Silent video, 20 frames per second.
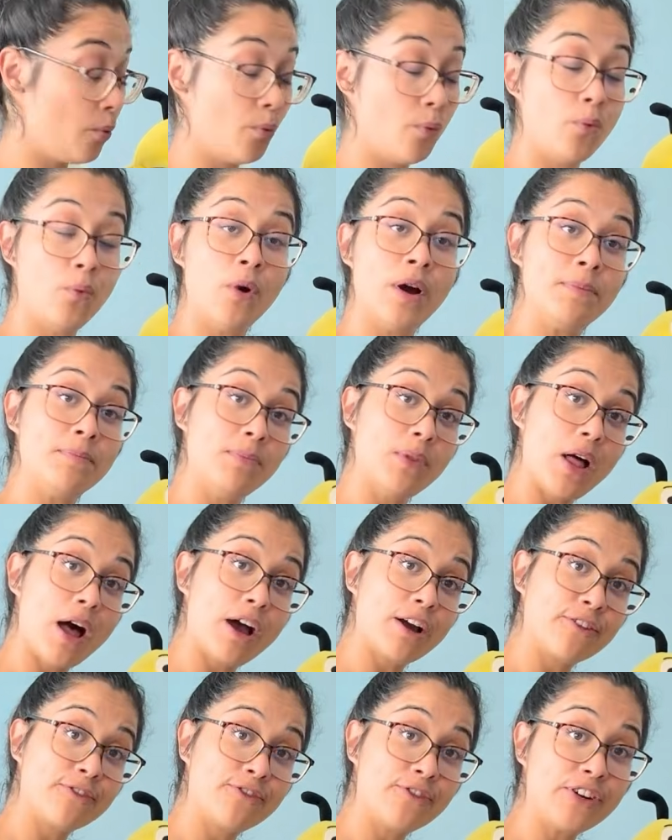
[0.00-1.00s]
1
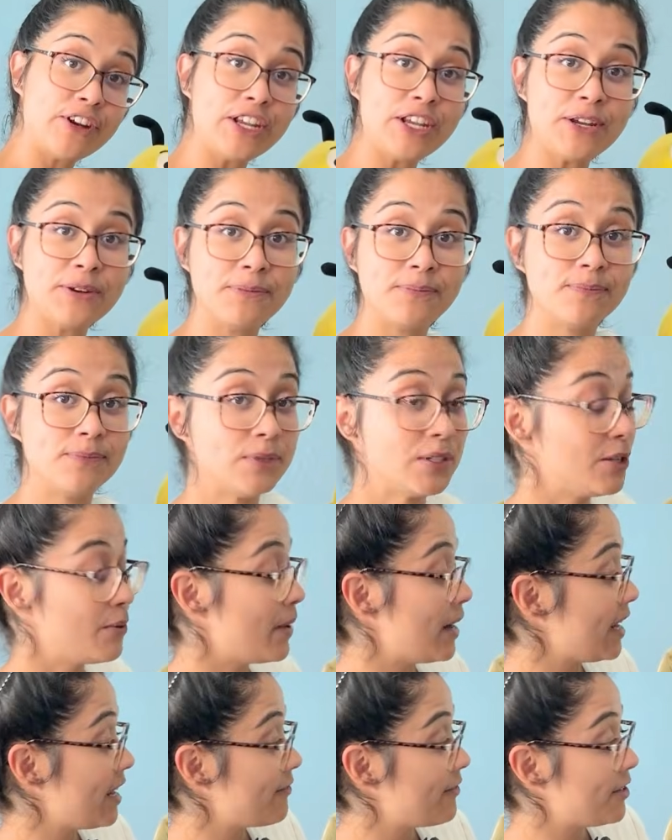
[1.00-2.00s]
block for you. Do you
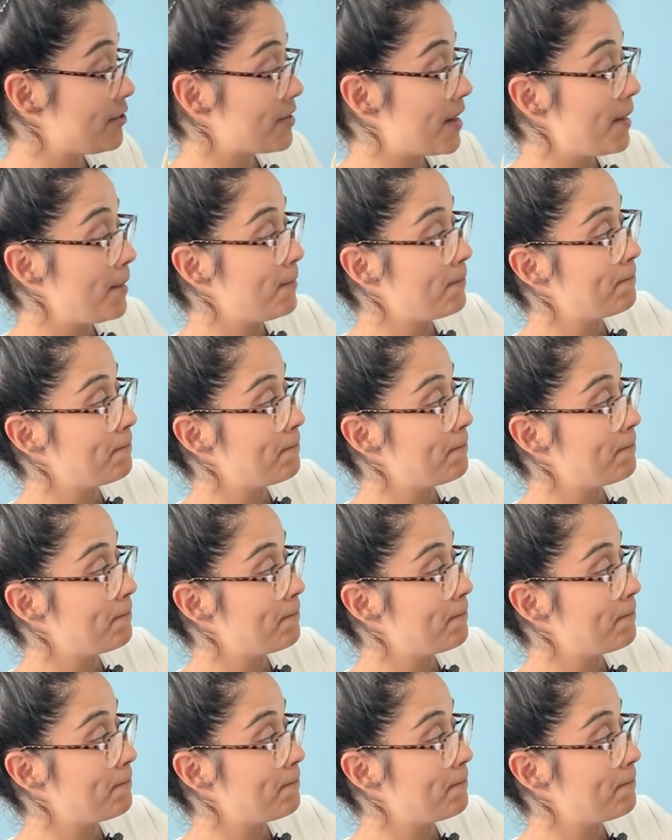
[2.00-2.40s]
want to give it a try?